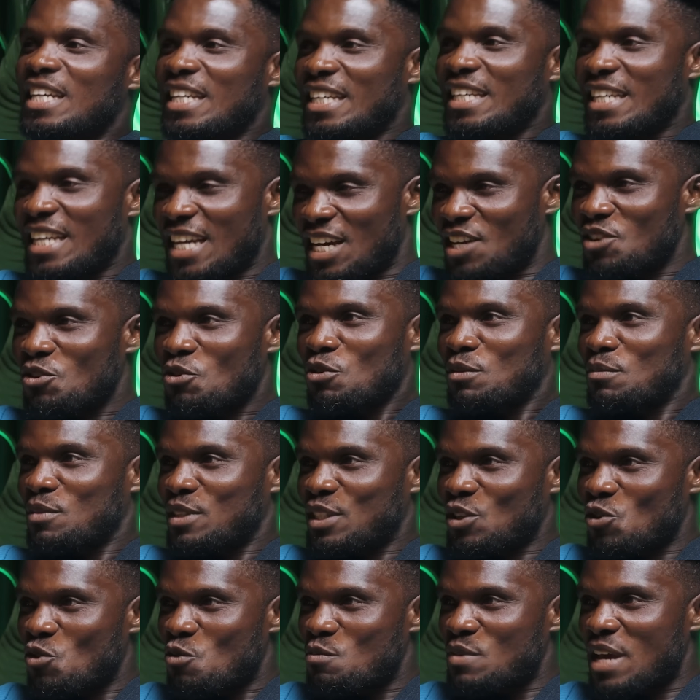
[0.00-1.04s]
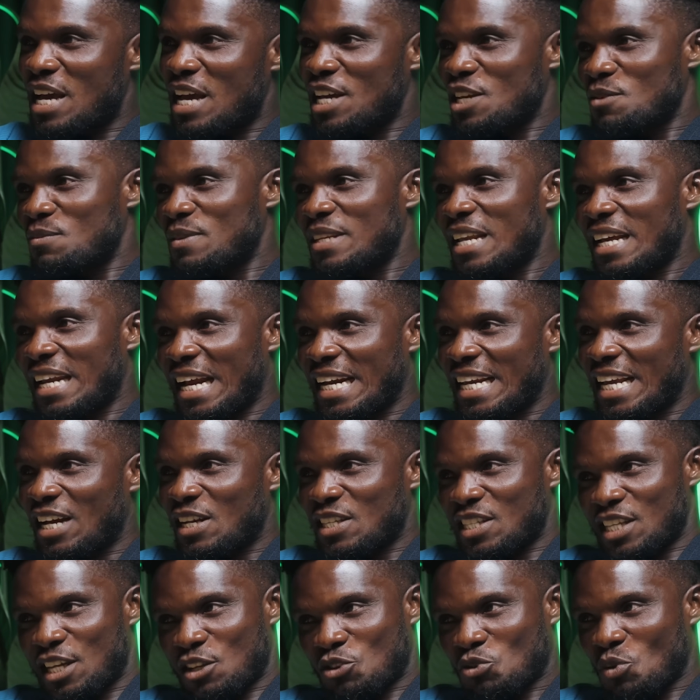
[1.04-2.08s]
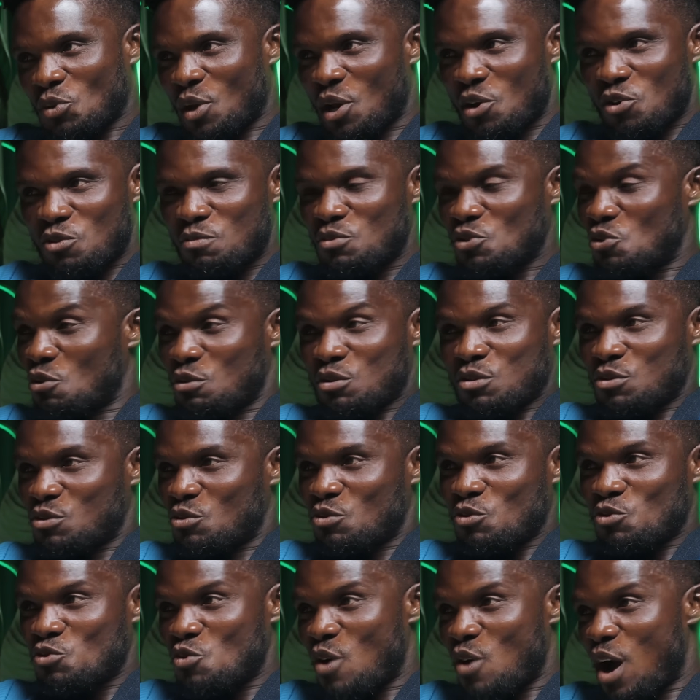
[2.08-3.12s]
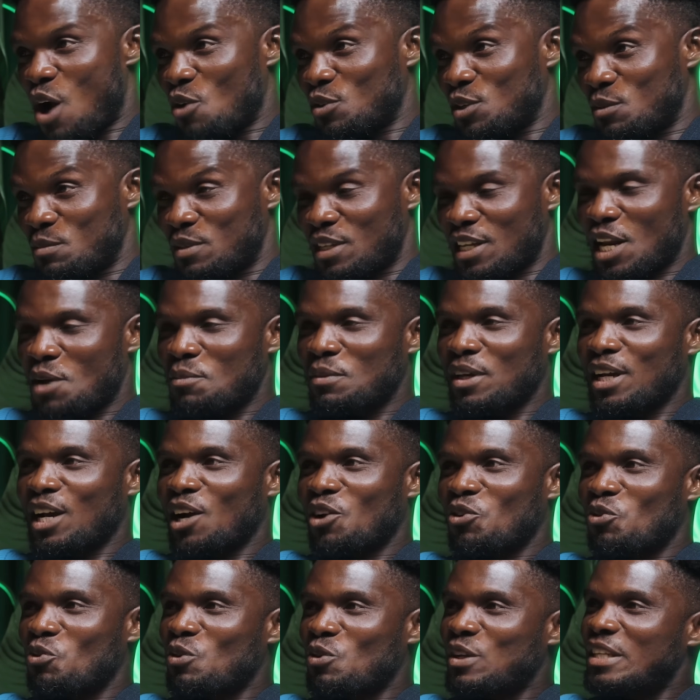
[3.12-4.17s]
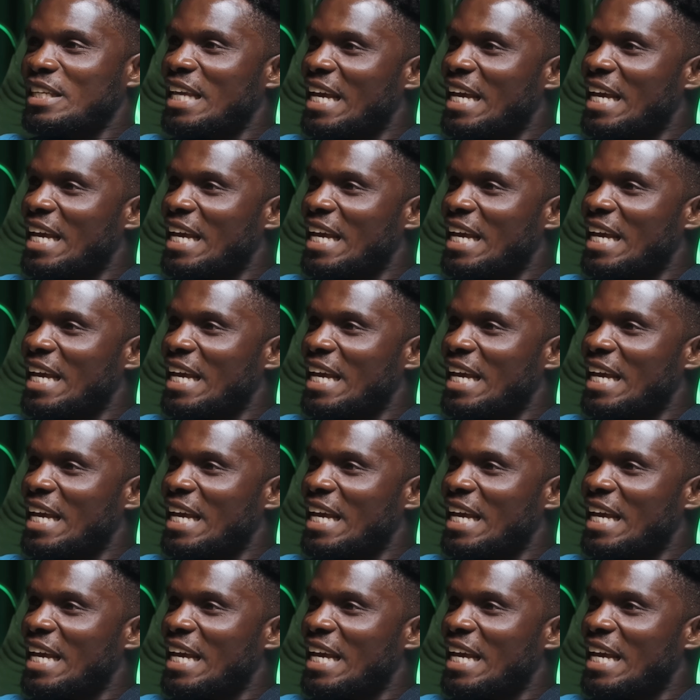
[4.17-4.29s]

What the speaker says: Then they say Obia be that they see a turn because you are in American on.